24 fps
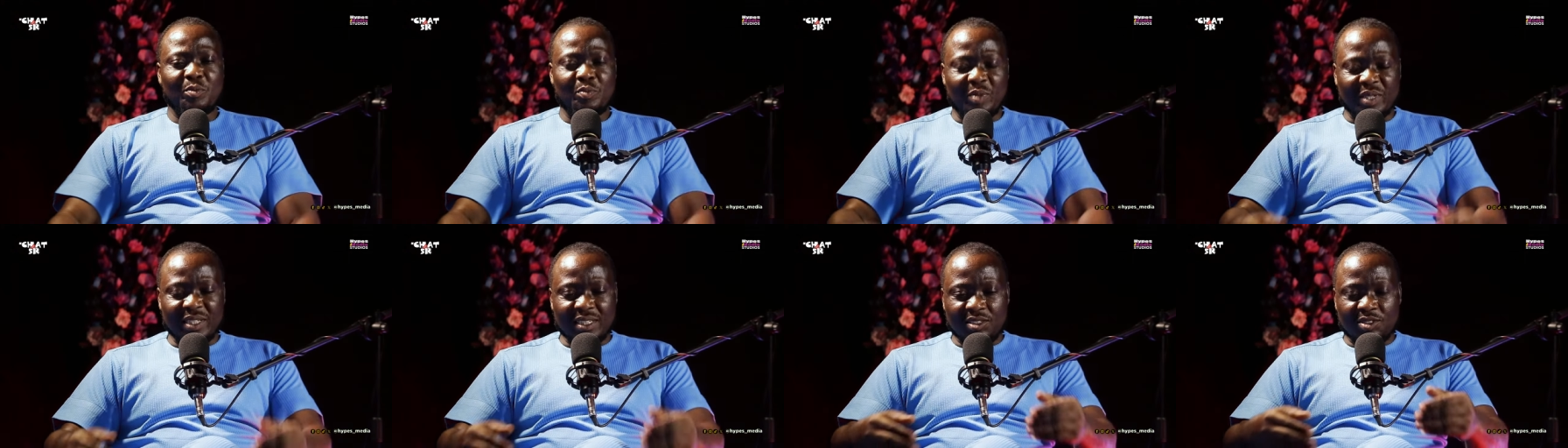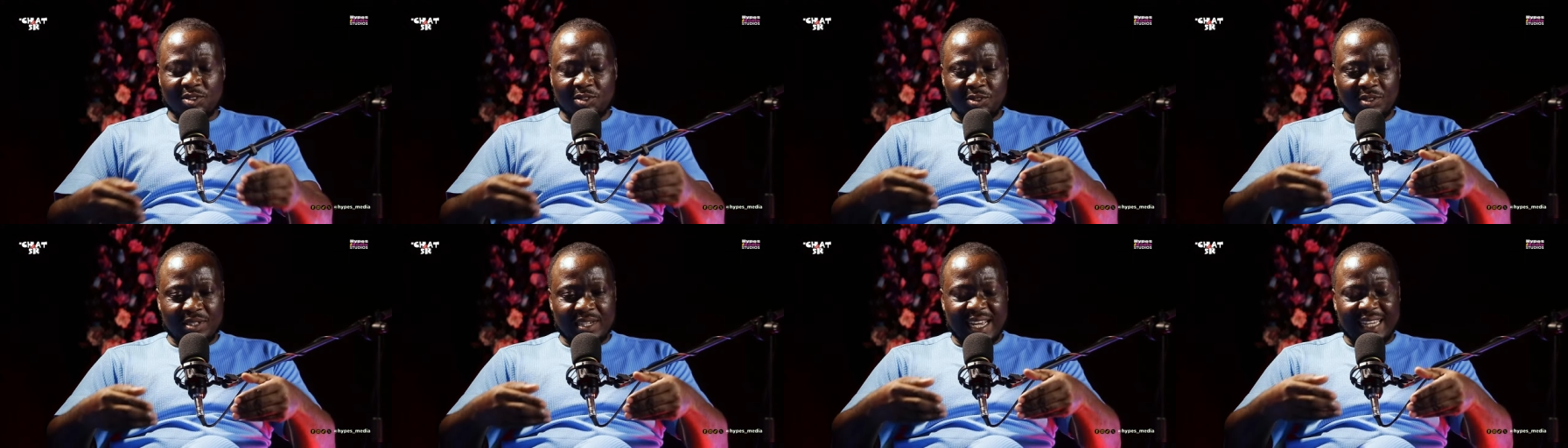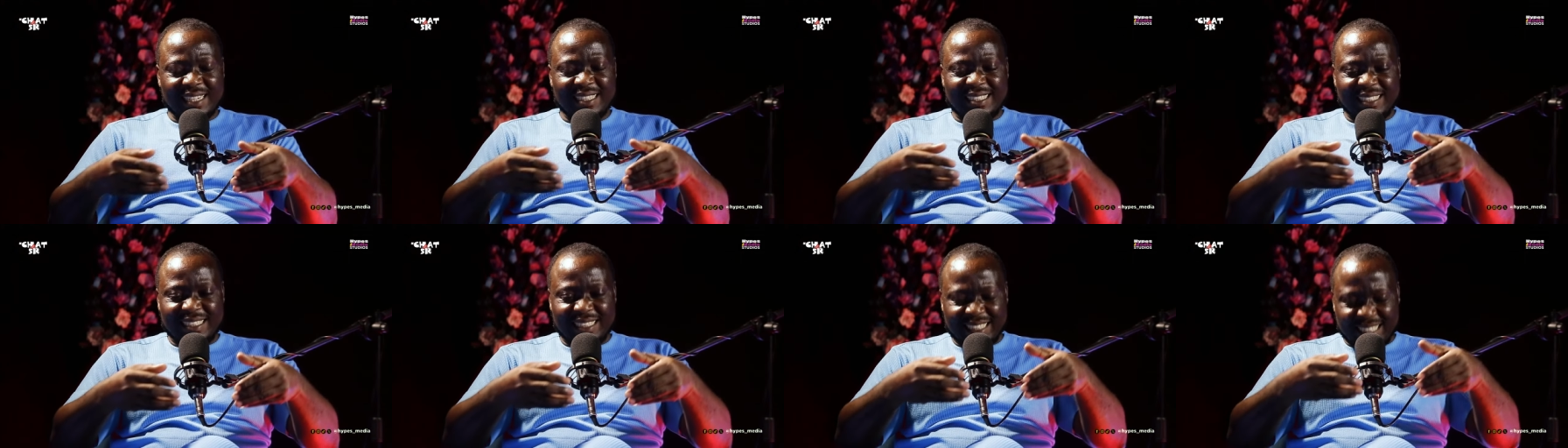been to
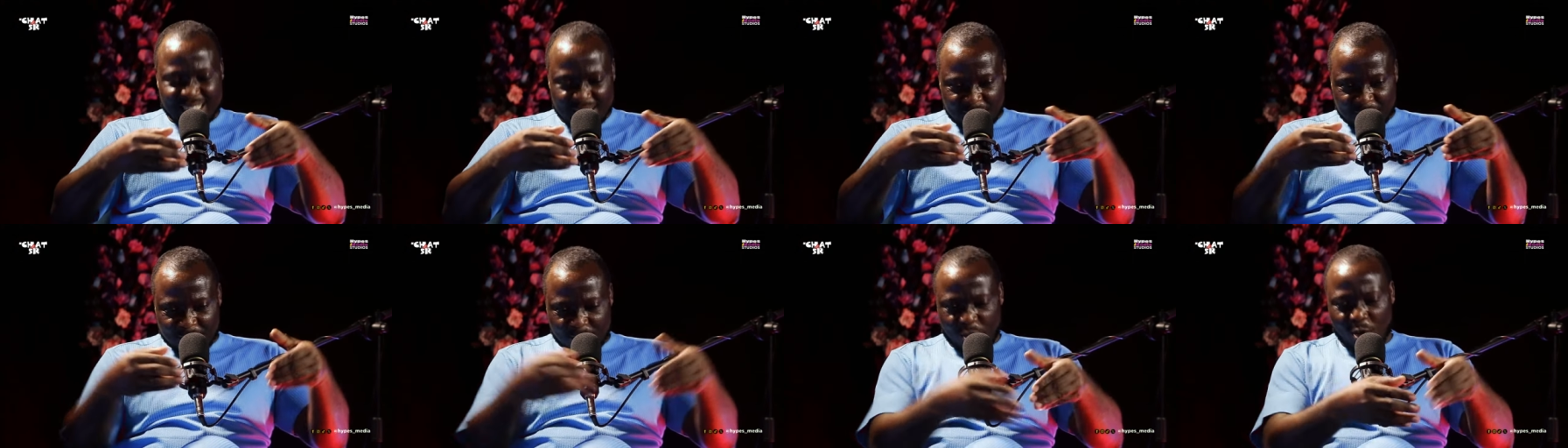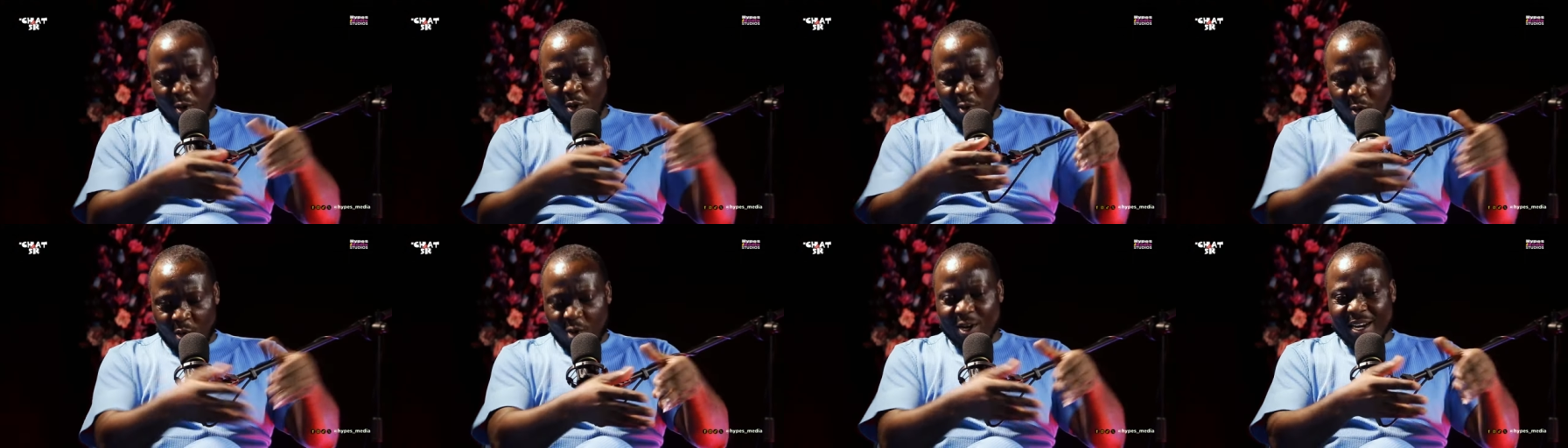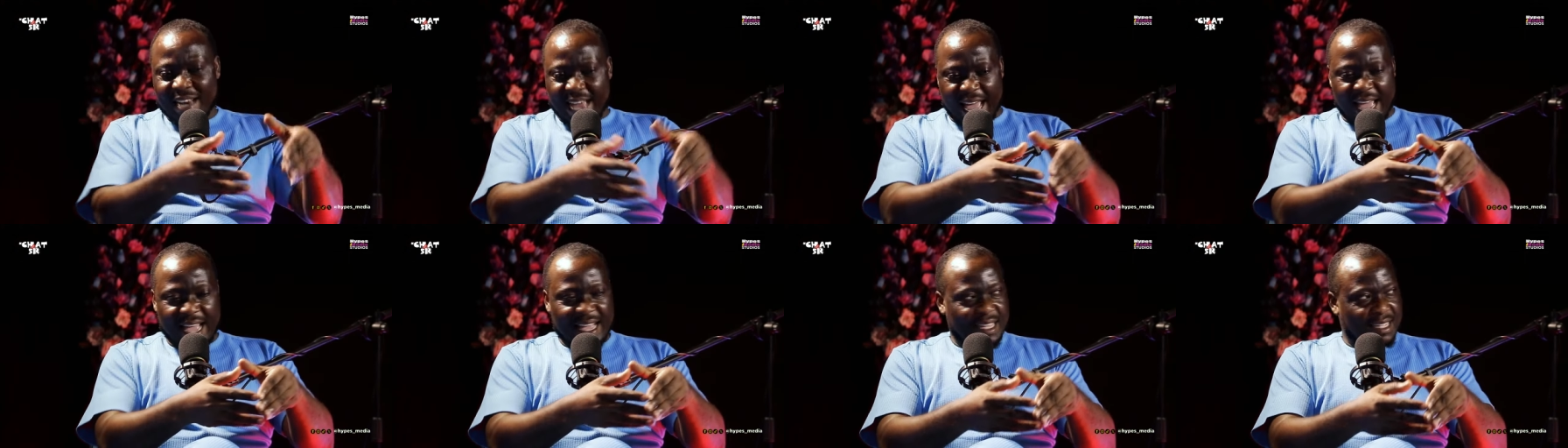that difficult
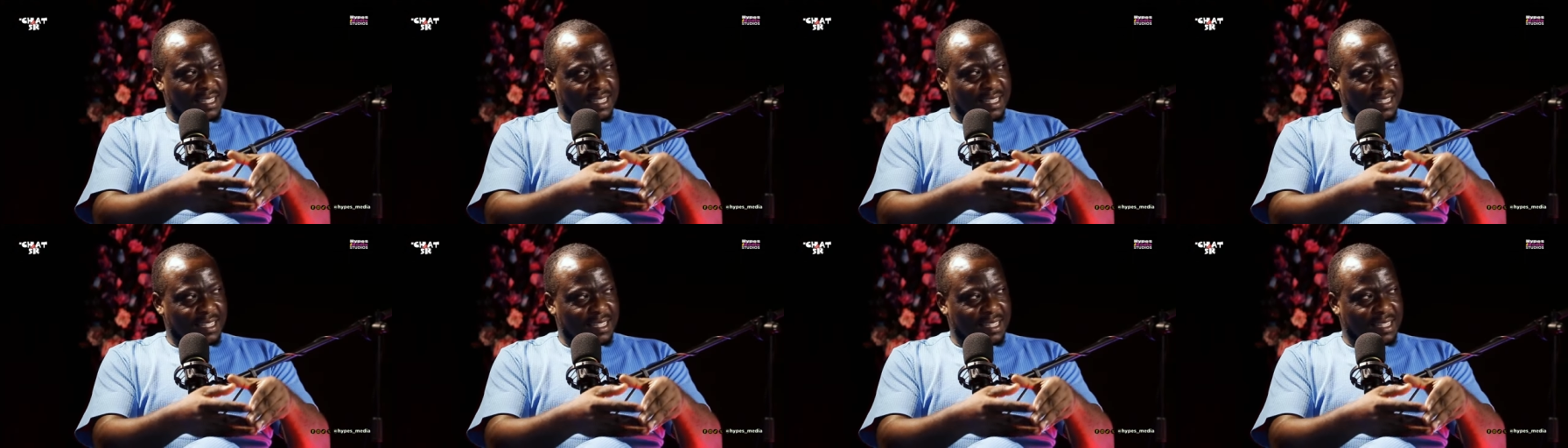corner?